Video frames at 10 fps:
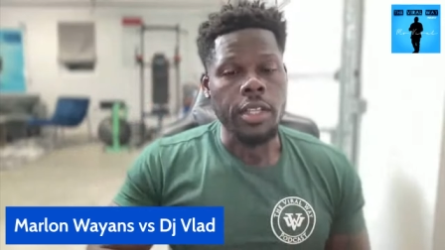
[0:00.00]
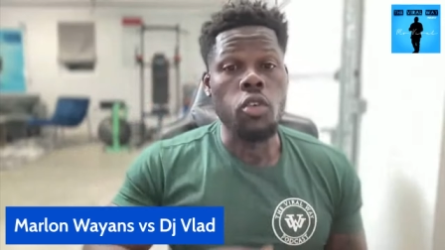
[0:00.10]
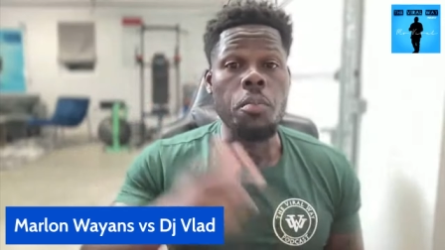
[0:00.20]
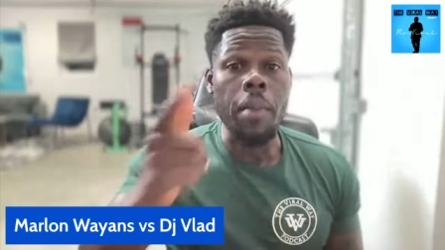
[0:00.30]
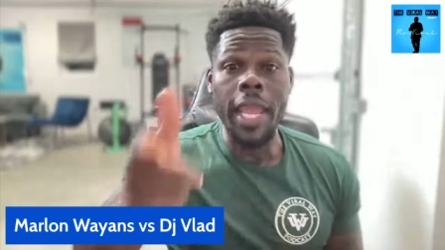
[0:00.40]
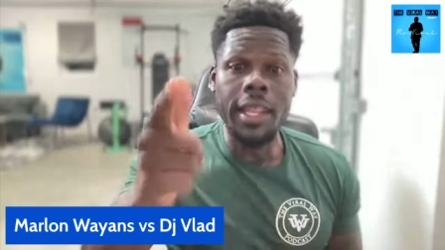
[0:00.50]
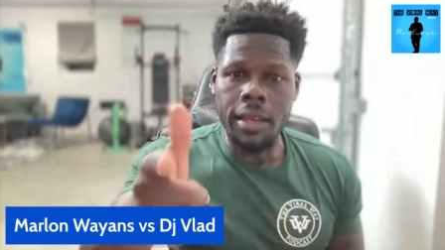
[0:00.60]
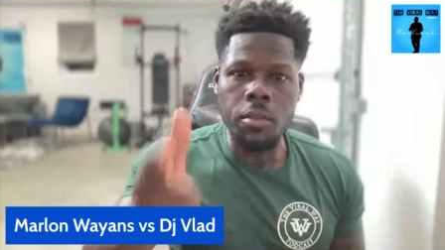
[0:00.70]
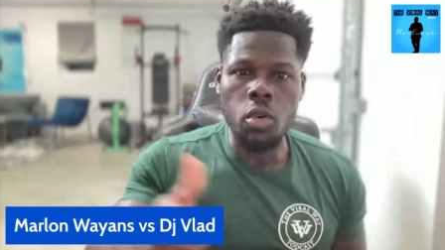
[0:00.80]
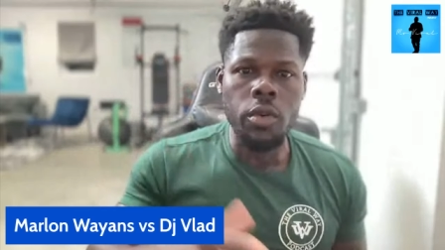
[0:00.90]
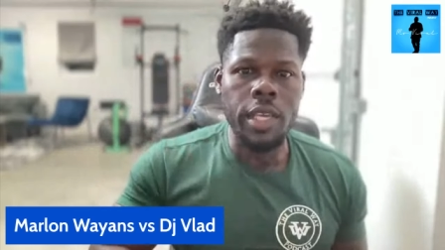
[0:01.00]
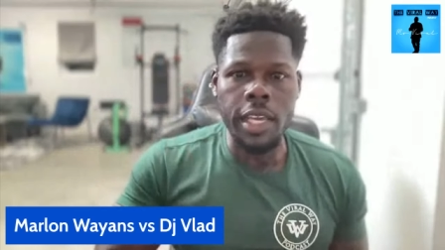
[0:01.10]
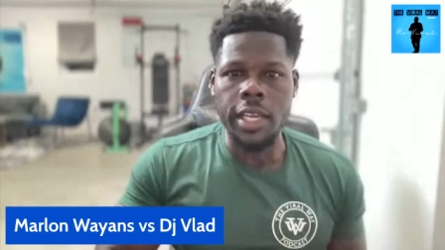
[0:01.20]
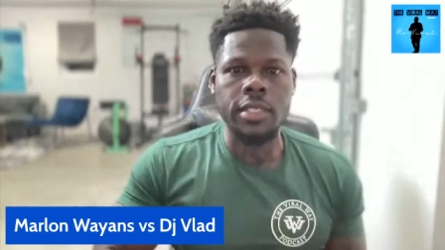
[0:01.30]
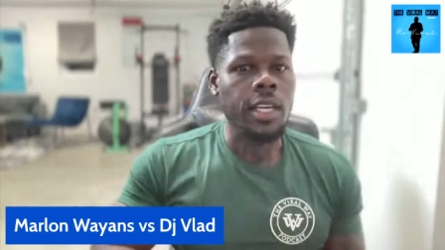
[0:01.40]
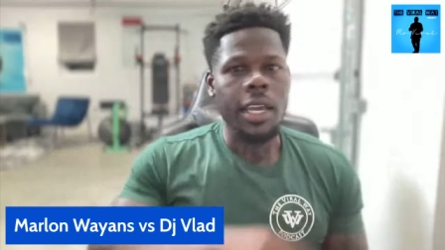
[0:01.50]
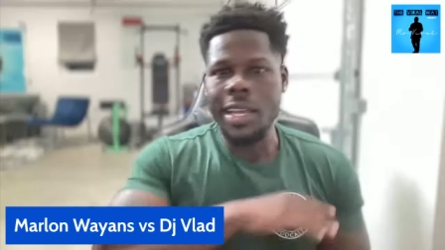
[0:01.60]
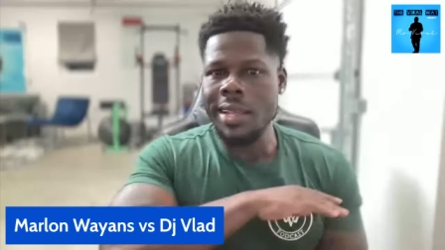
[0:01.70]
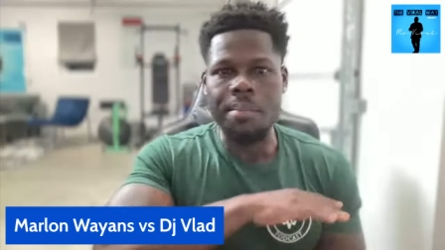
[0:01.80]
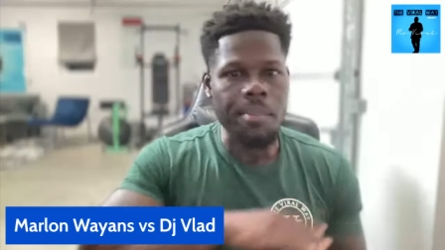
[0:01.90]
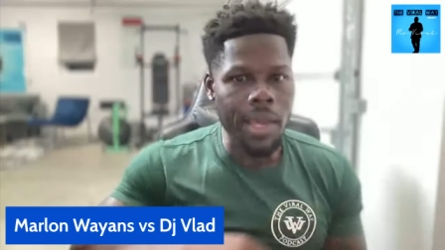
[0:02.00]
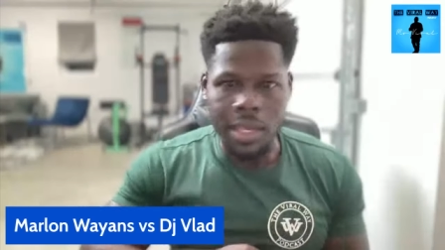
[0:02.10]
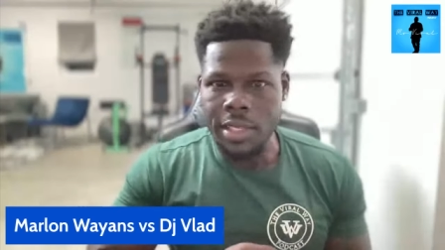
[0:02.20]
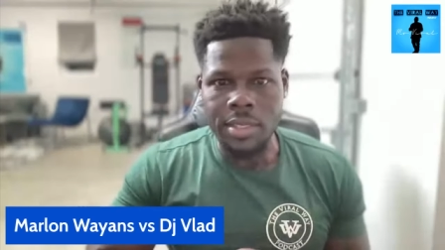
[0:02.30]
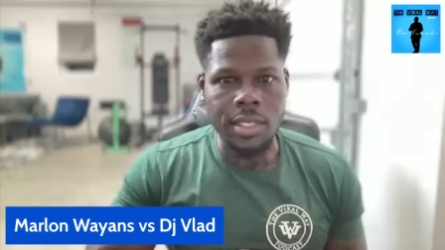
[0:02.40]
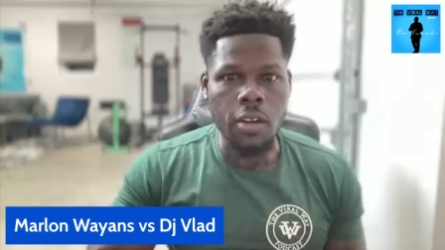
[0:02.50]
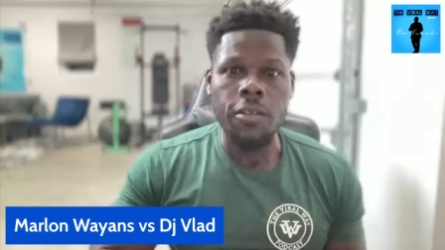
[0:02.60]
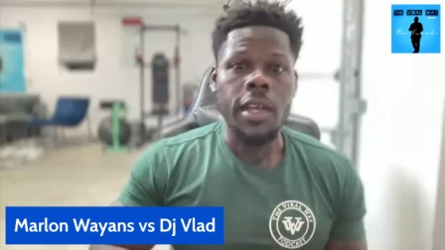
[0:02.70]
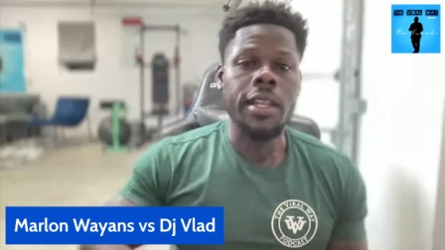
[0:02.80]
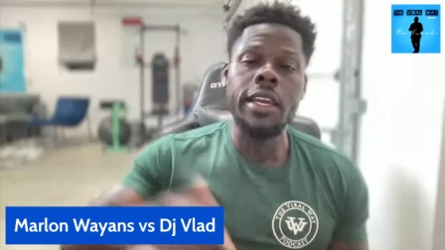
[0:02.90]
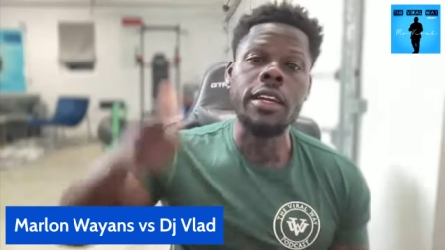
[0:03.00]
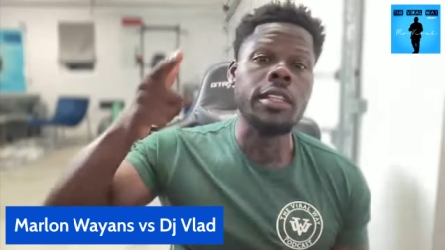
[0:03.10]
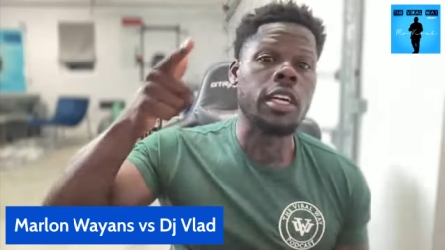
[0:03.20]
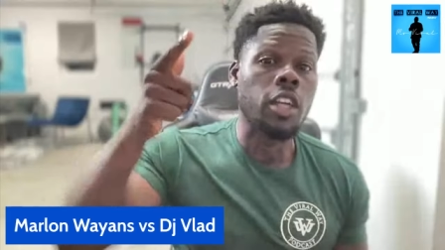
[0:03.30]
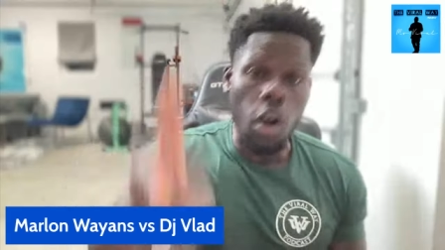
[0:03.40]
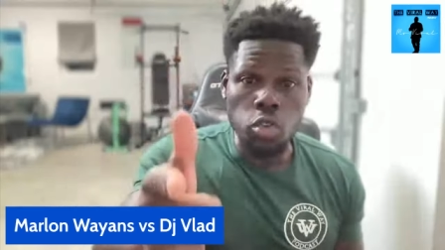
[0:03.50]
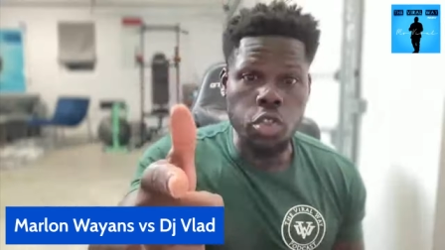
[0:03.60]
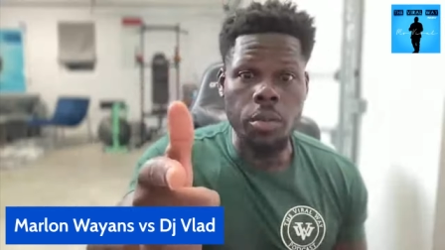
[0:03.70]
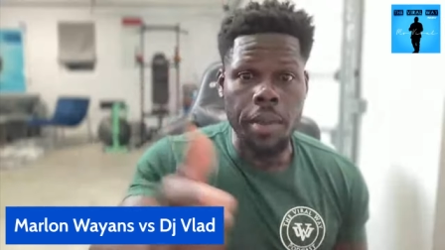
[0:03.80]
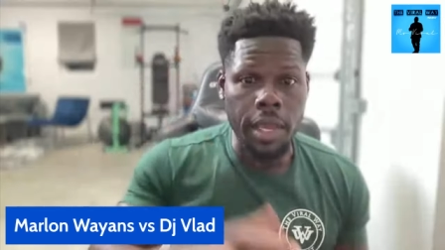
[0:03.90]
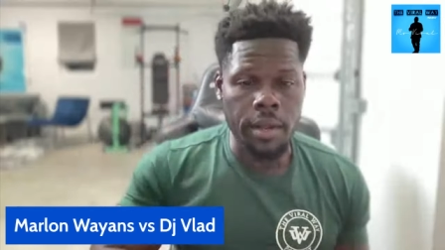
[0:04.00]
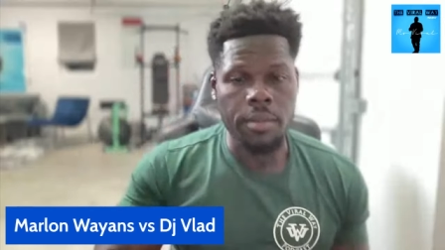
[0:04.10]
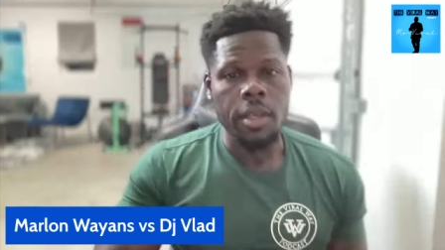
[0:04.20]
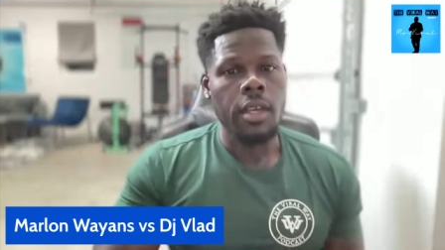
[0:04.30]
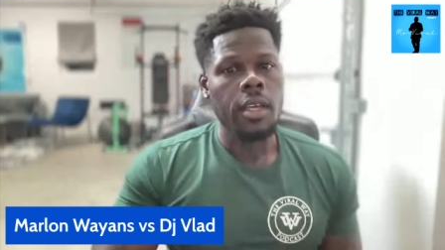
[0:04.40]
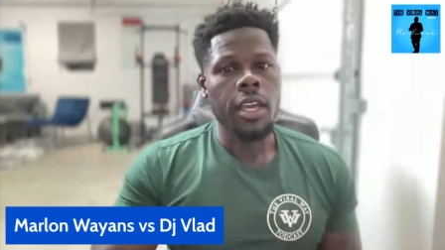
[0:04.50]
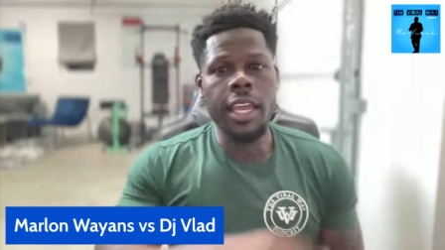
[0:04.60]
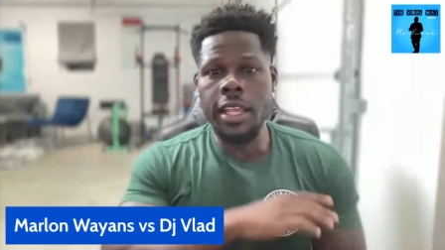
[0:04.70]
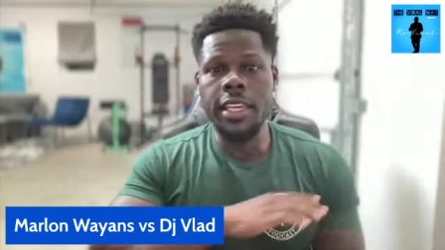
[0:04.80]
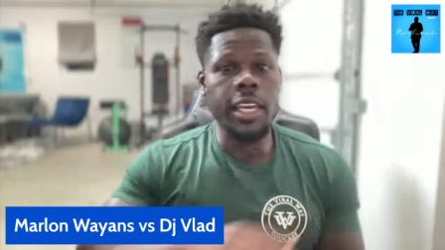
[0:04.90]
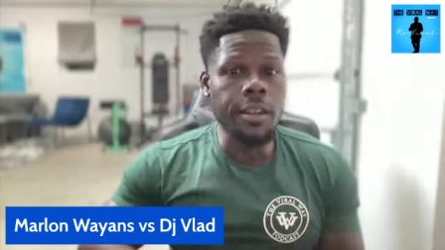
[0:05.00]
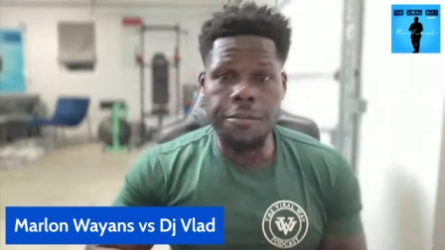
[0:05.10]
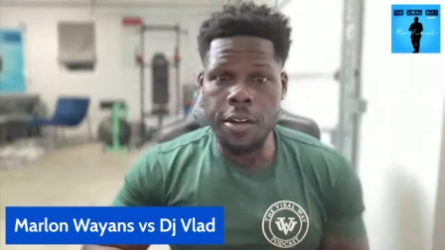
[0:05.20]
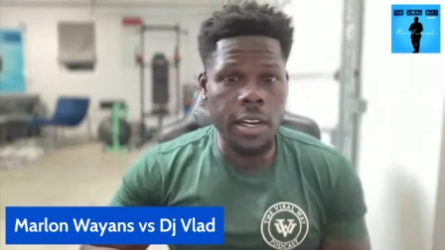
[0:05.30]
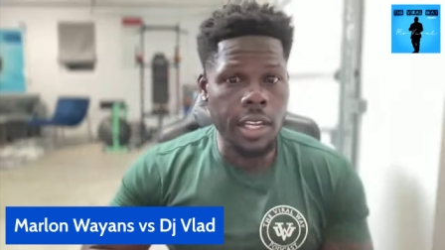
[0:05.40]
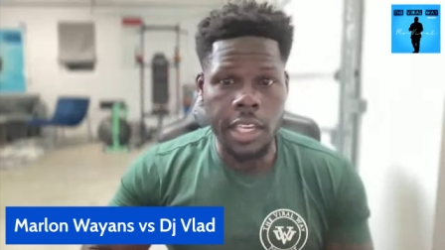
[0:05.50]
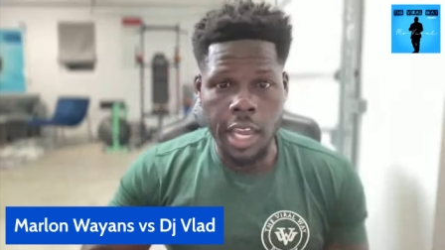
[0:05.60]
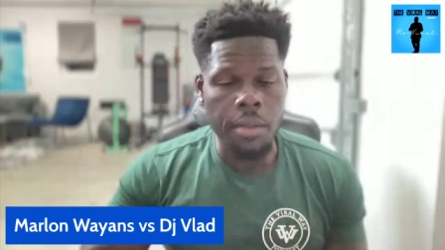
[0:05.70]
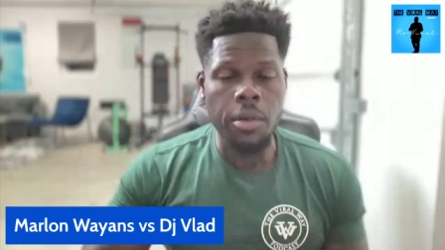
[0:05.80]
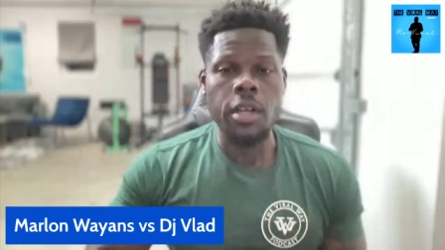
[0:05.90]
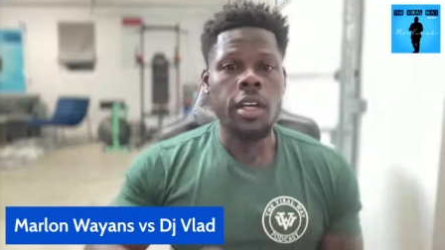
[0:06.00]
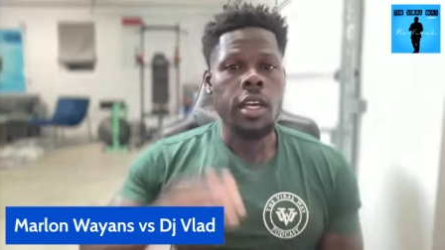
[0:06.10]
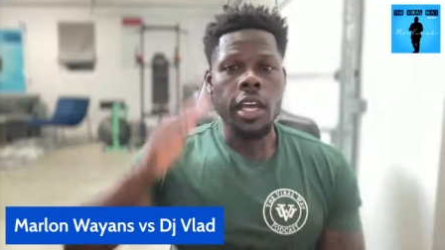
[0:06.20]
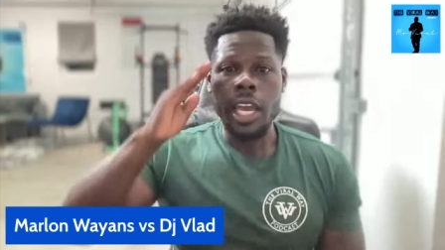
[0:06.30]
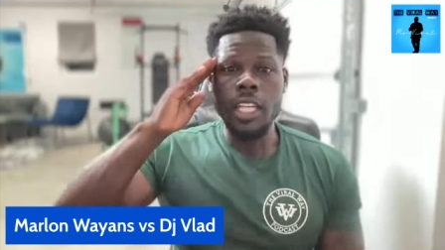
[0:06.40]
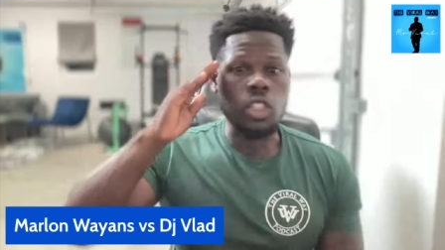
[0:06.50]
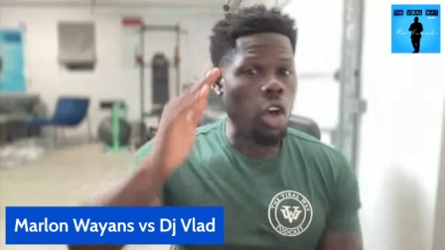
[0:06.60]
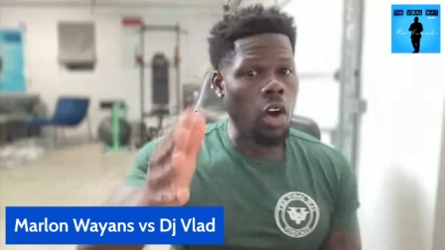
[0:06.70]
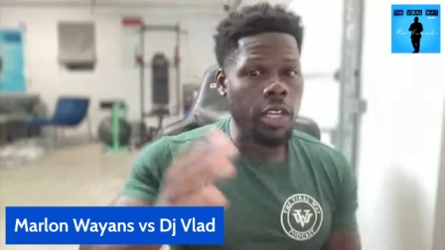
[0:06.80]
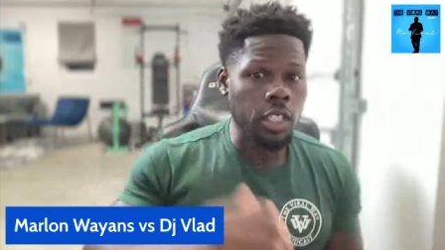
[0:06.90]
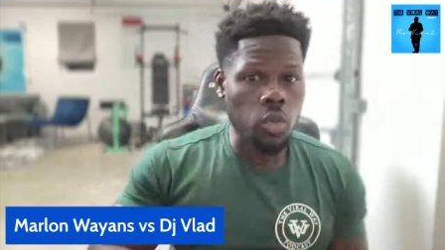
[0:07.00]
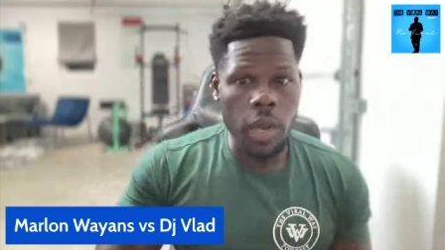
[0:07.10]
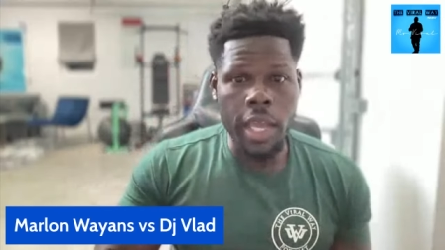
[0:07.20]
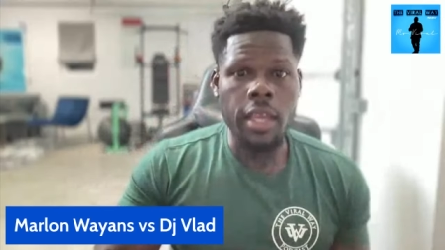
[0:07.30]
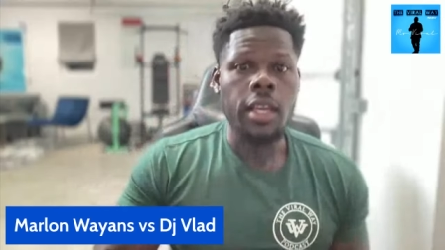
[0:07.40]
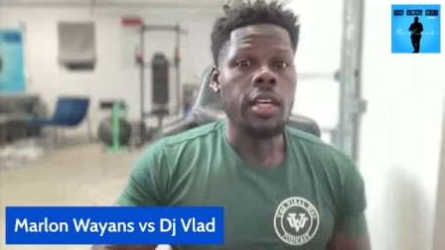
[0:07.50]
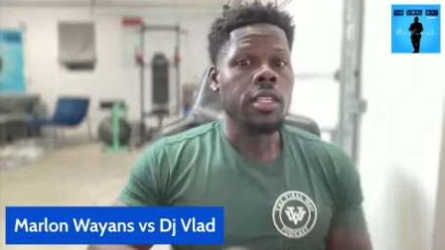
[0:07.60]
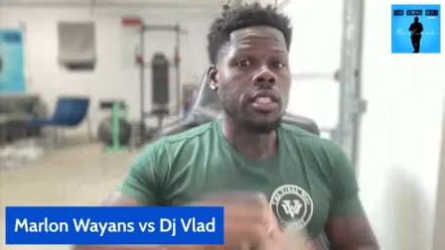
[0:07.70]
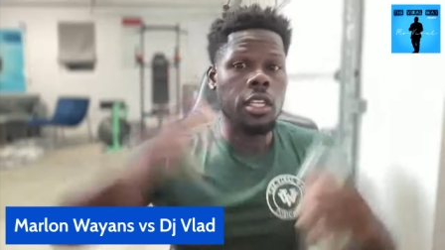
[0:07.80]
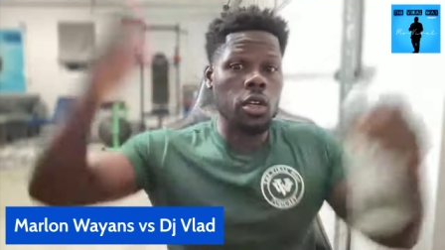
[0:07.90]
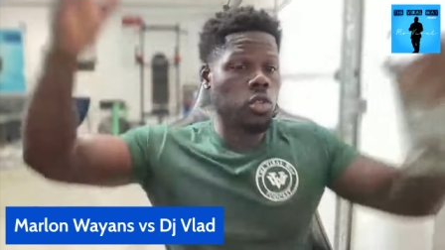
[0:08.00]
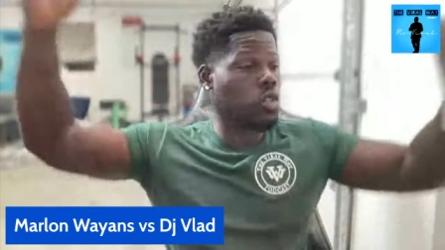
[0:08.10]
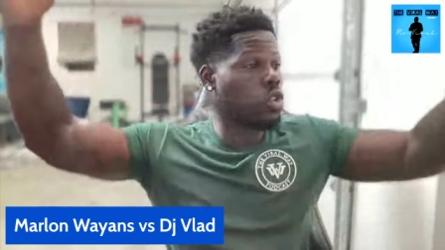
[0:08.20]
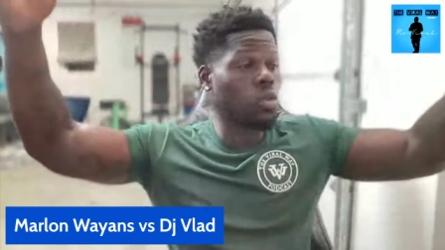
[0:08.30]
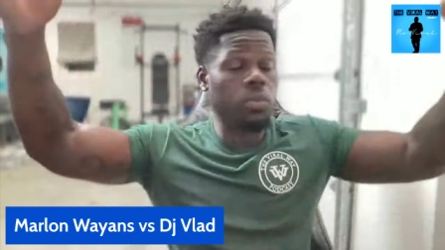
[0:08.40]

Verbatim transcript: who made him who he is. He didn't make himself. Nigga, the culture made him. He didn't get in front of the camera and talk his way to those two